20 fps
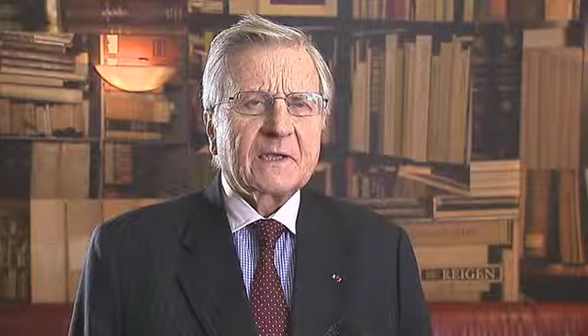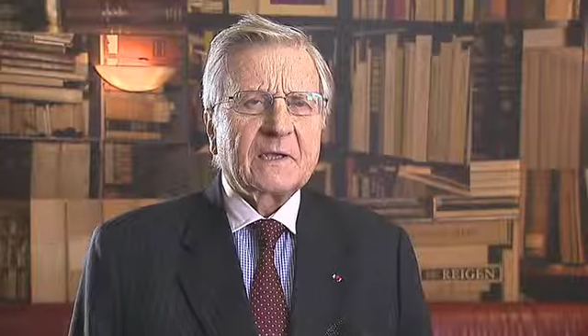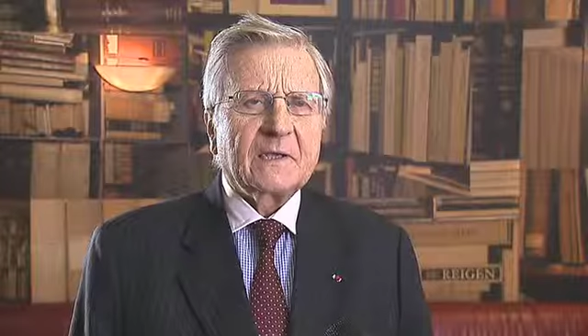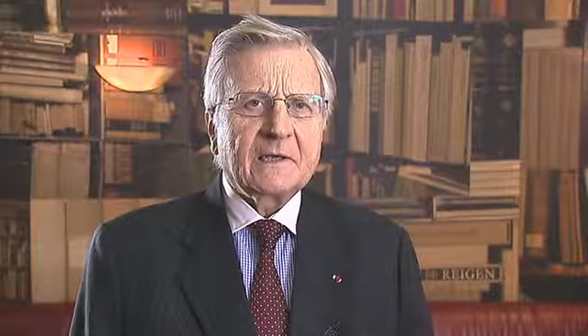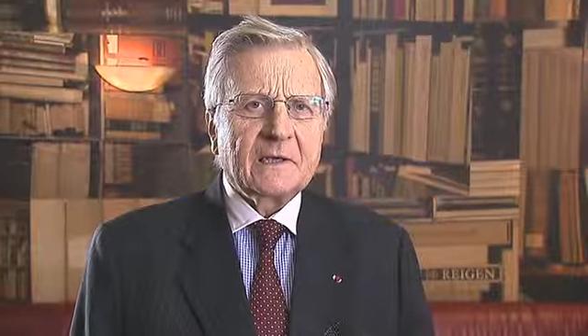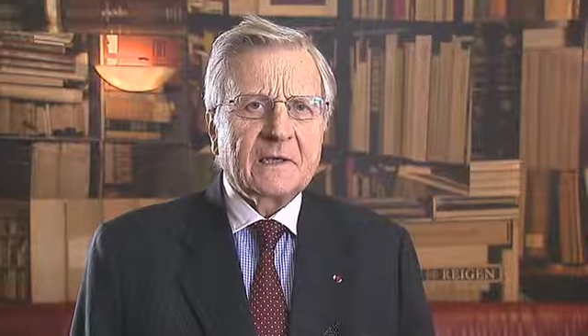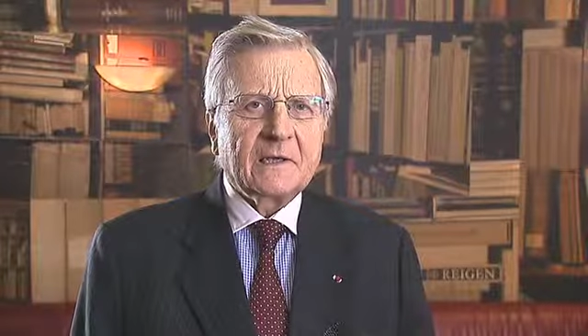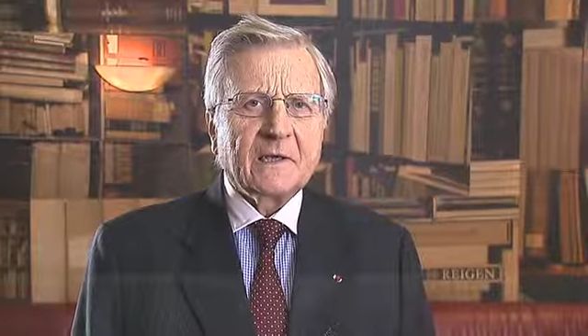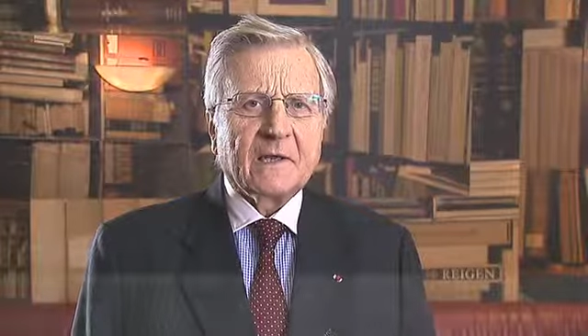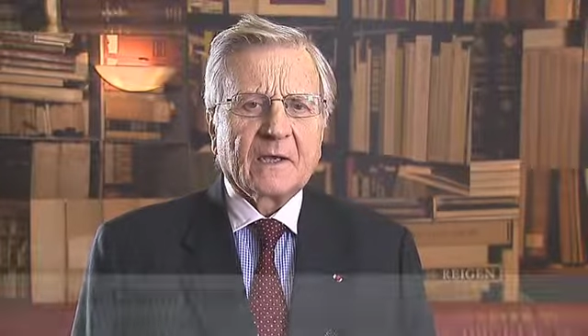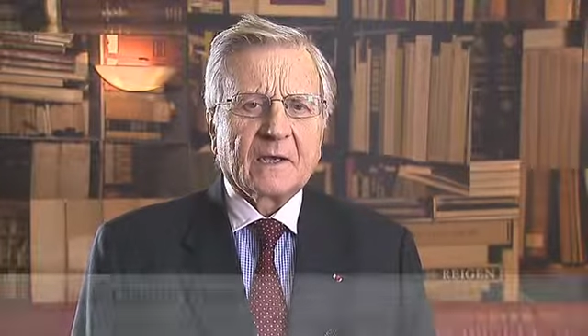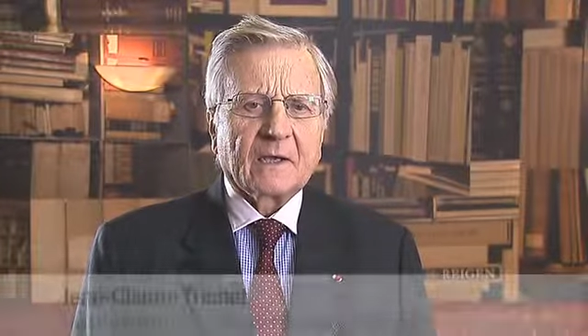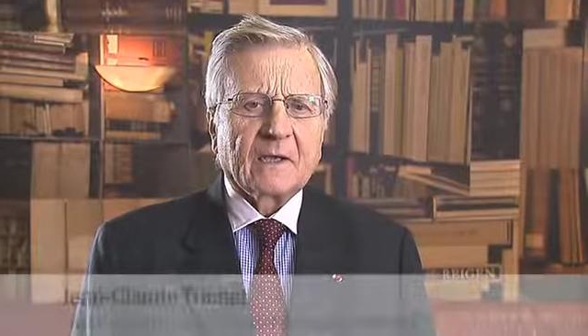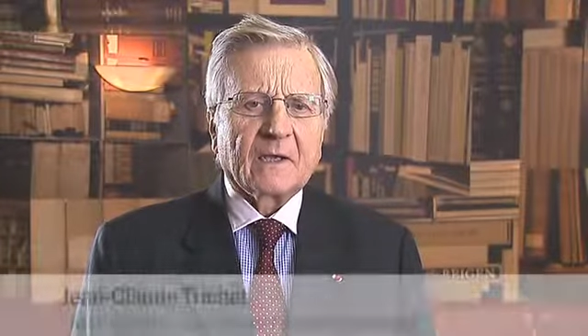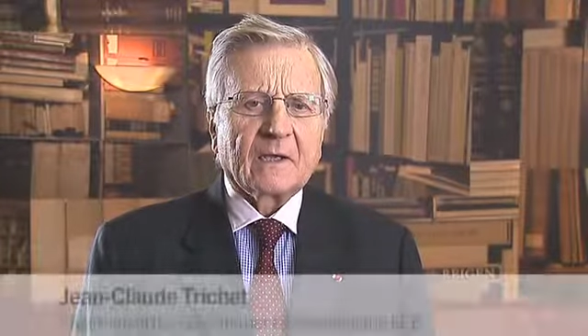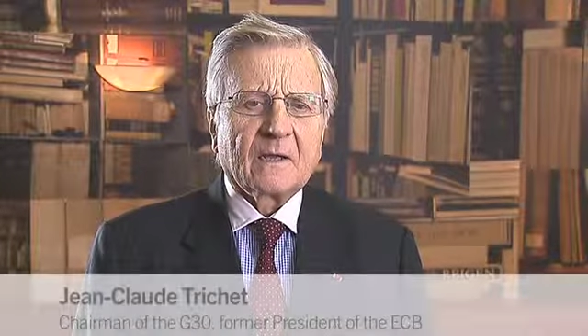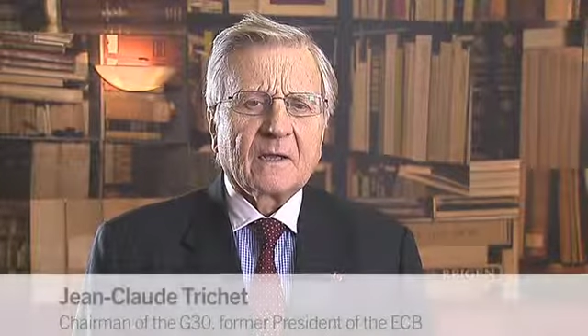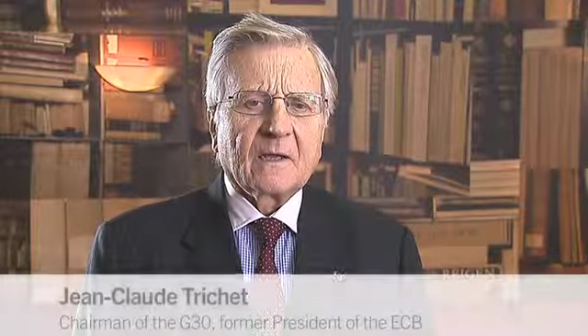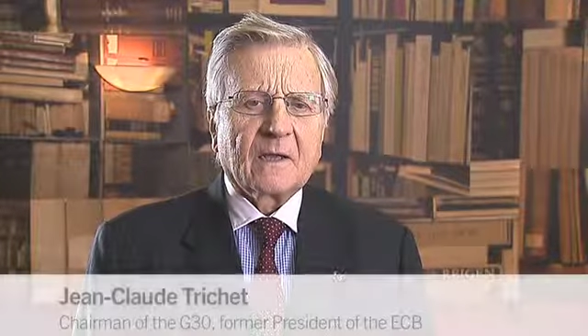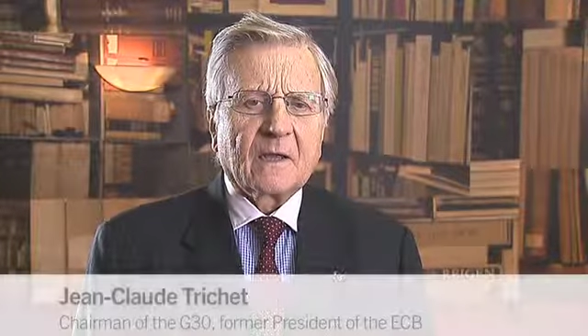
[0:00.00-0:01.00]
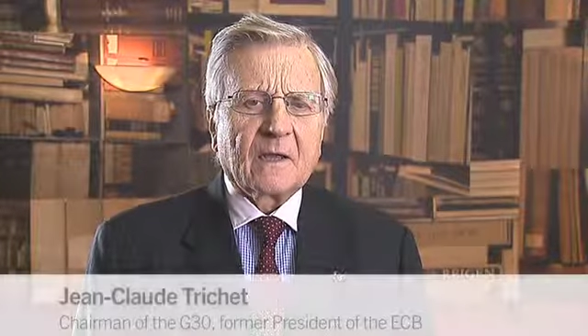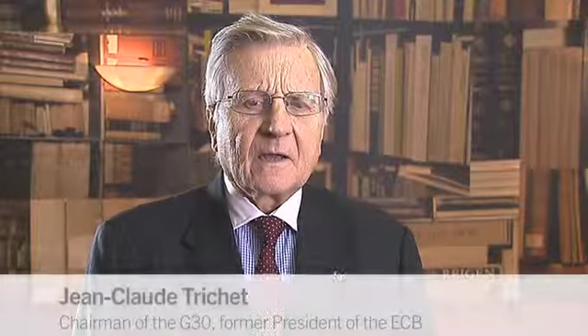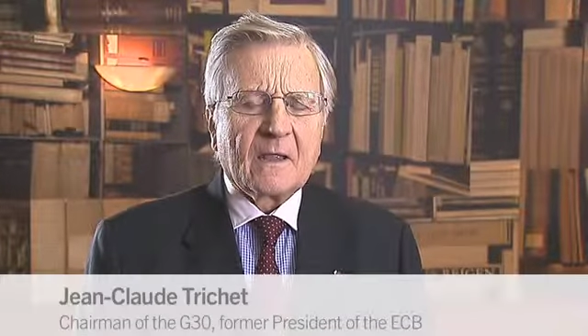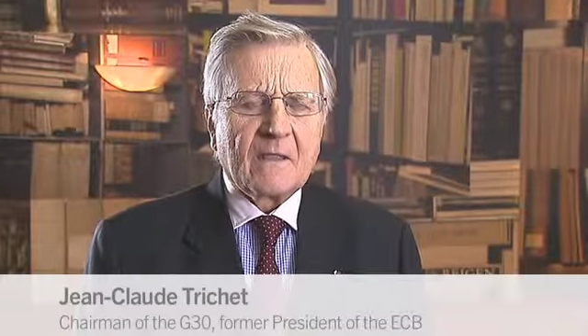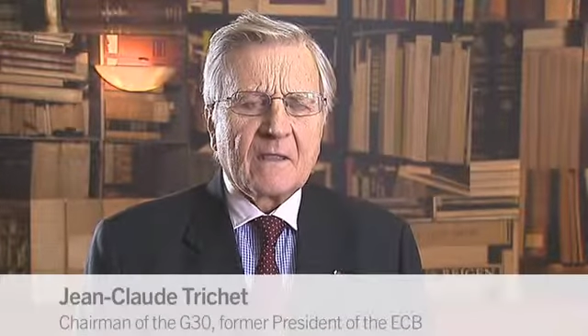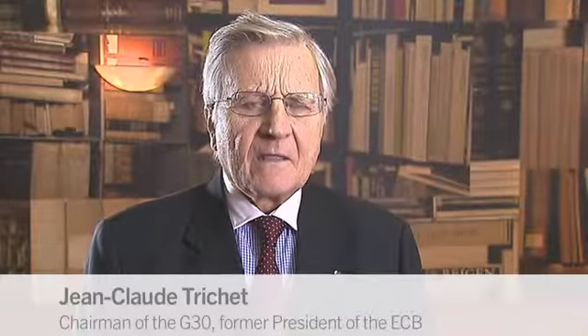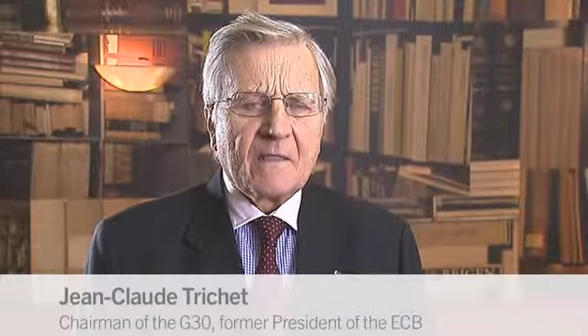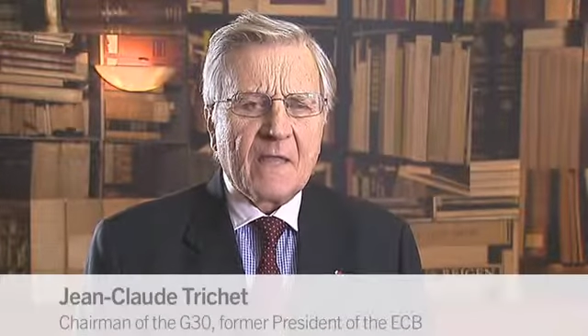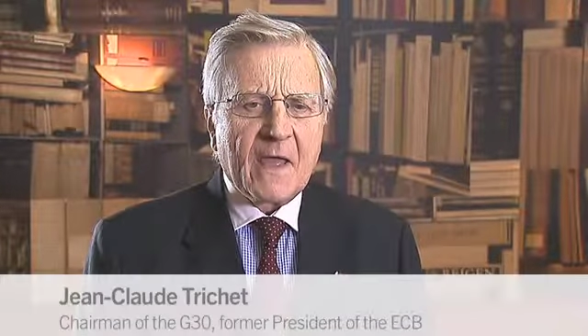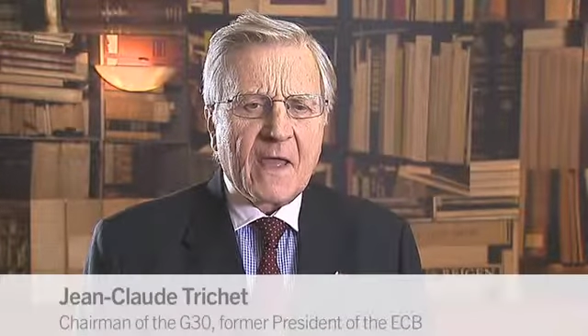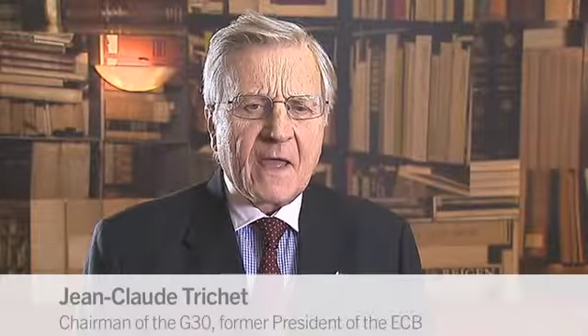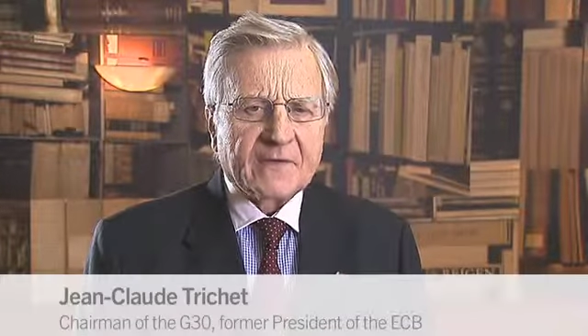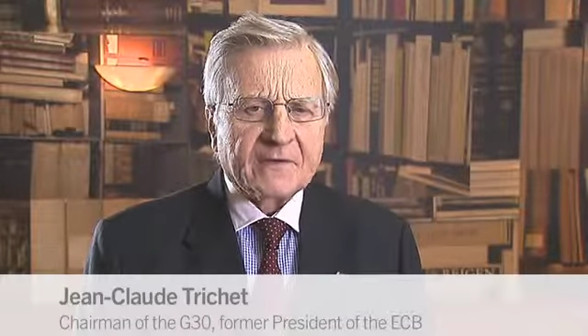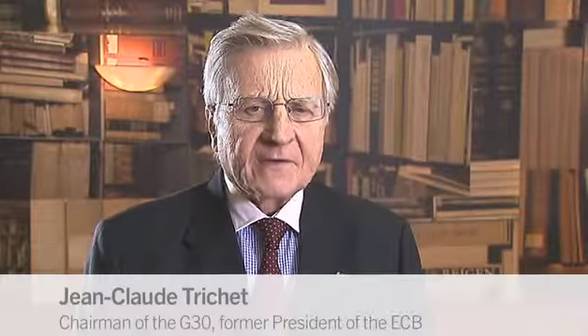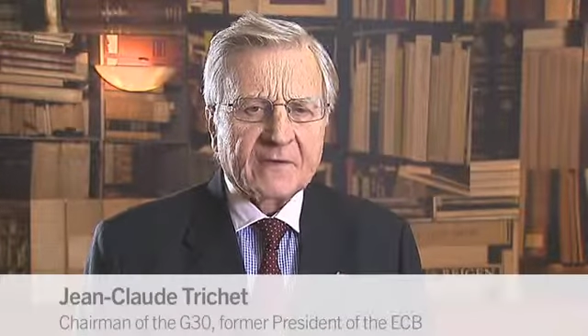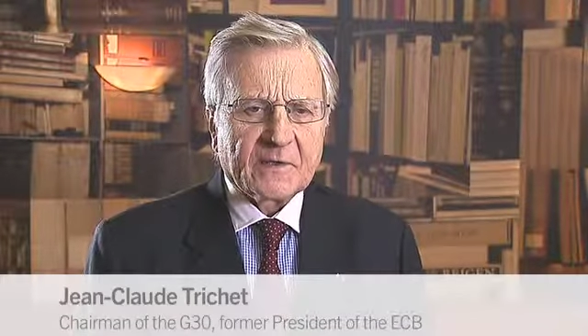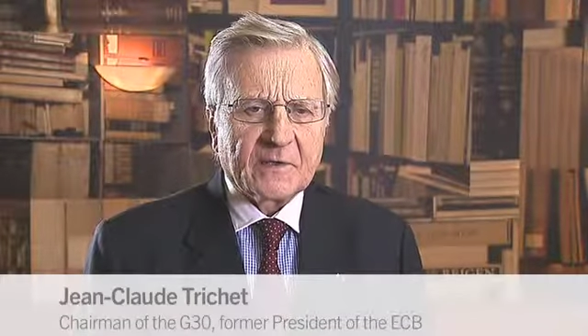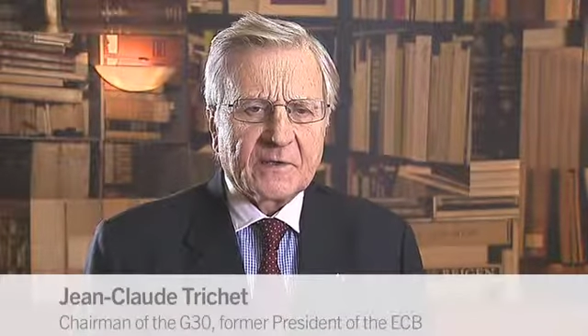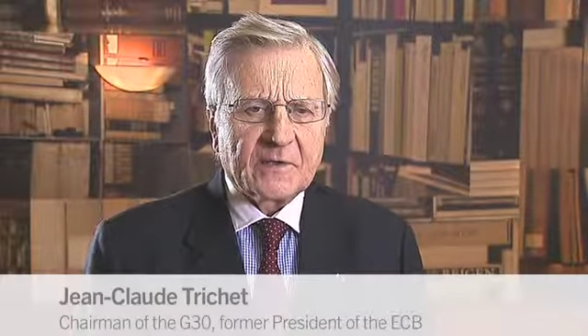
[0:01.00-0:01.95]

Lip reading: clear that